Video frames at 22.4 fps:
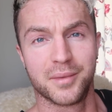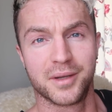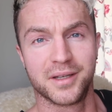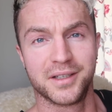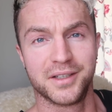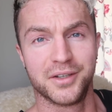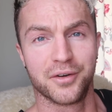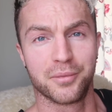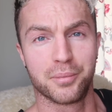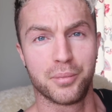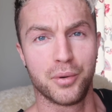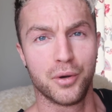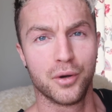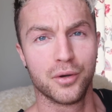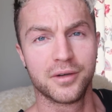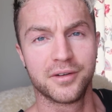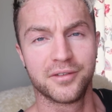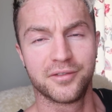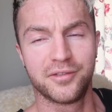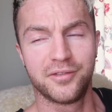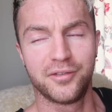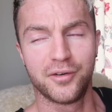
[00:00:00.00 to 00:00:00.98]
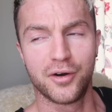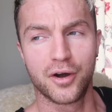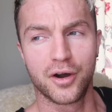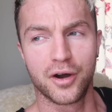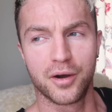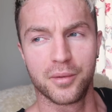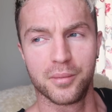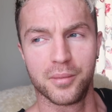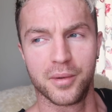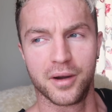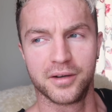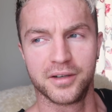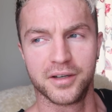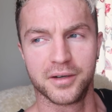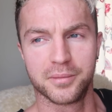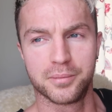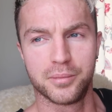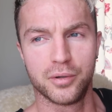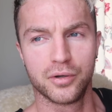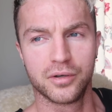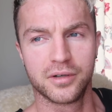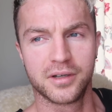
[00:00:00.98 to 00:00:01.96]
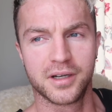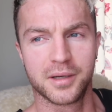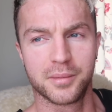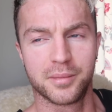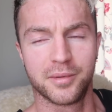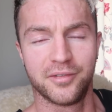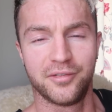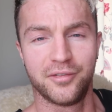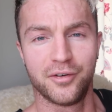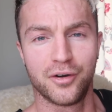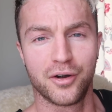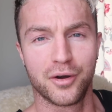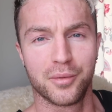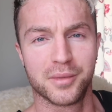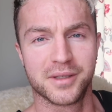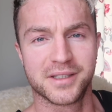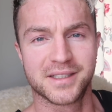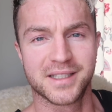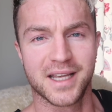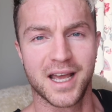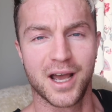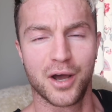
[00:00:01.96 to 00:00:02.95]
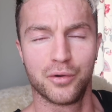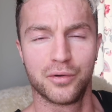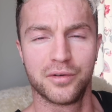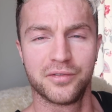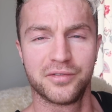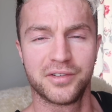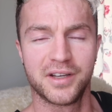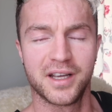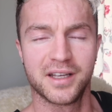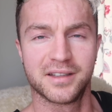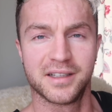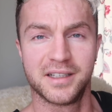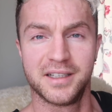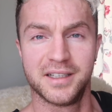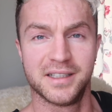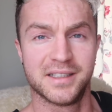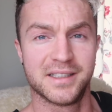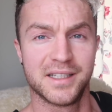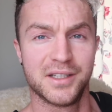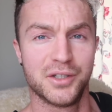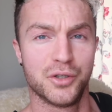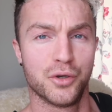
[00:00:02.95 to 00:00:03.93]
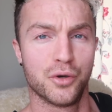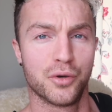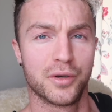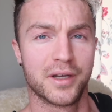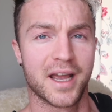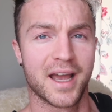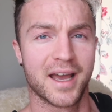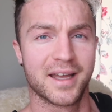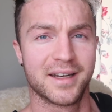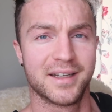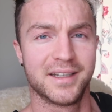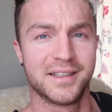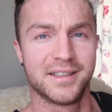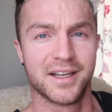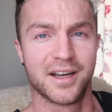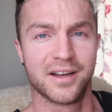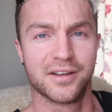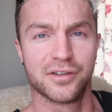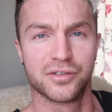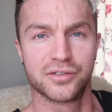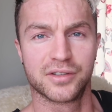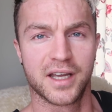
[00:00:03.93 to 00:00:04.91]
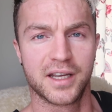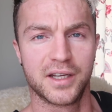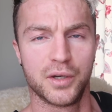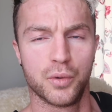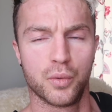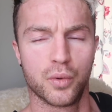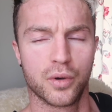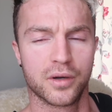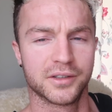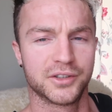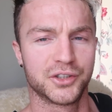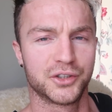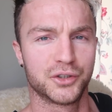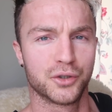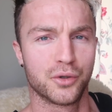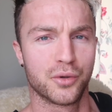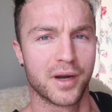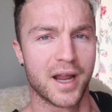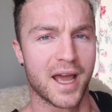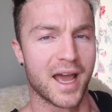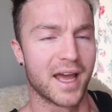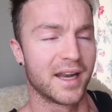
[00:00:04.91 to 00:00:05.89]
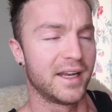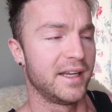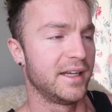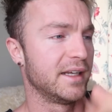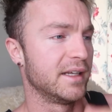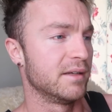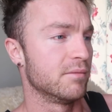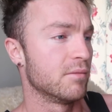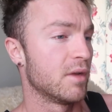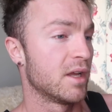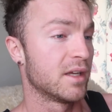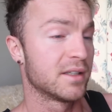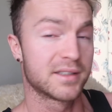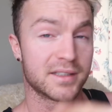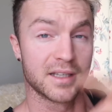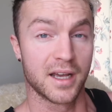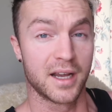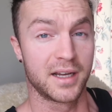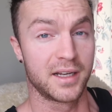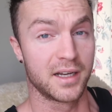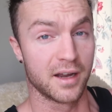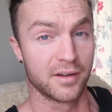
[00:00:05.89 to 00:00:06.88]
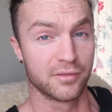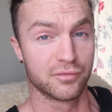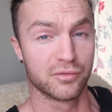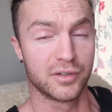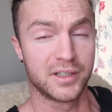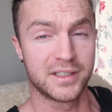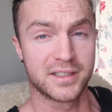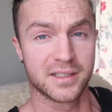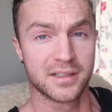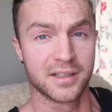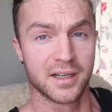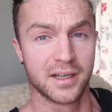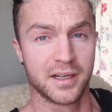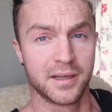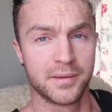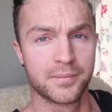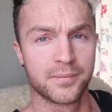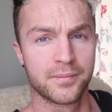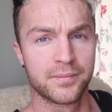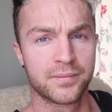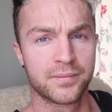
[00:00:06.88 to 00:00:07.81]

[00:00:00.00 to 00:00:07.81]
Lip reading: and you're pulling form, or you're pulling a performance out of you that you didn't know you had in you, or that you weren't showing any sign of recently.